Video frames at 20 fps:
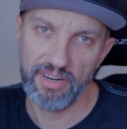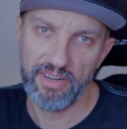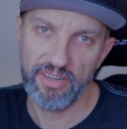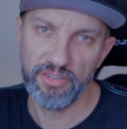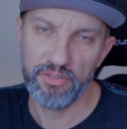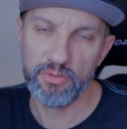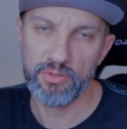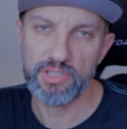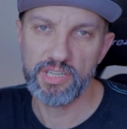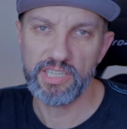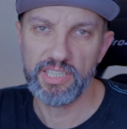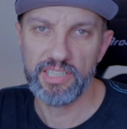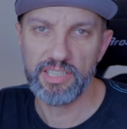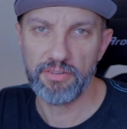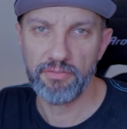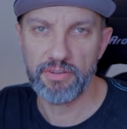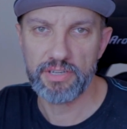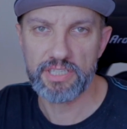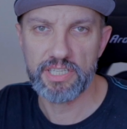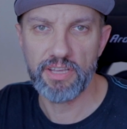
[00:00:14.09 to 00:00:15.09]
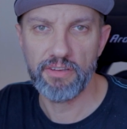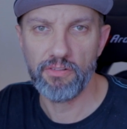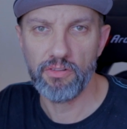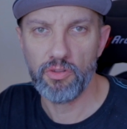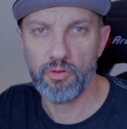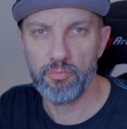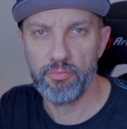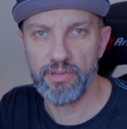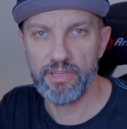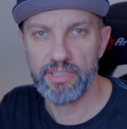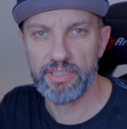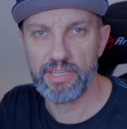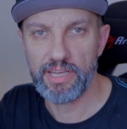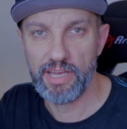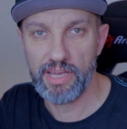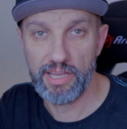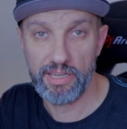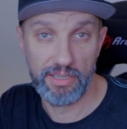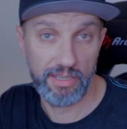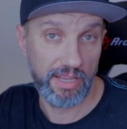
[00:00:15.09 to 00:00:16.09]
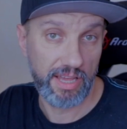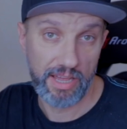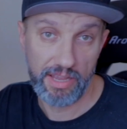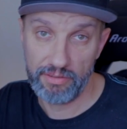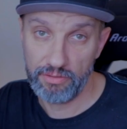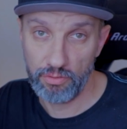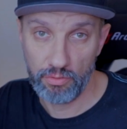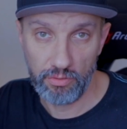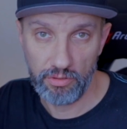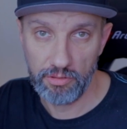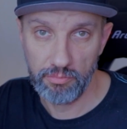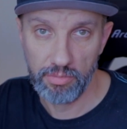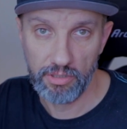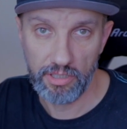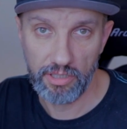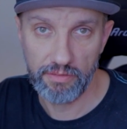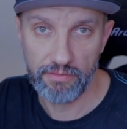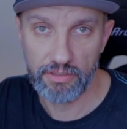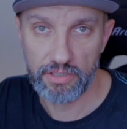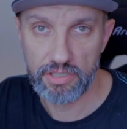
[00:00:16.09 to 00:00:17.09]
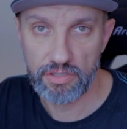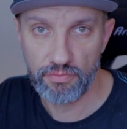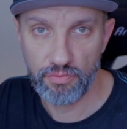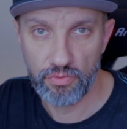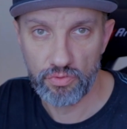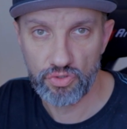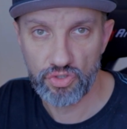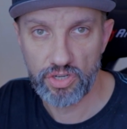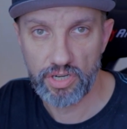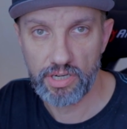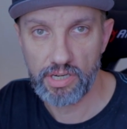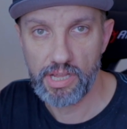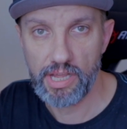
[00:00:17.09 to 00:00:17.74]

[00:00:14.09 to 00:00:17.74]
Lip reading: user interface development, and I truly believe it is future,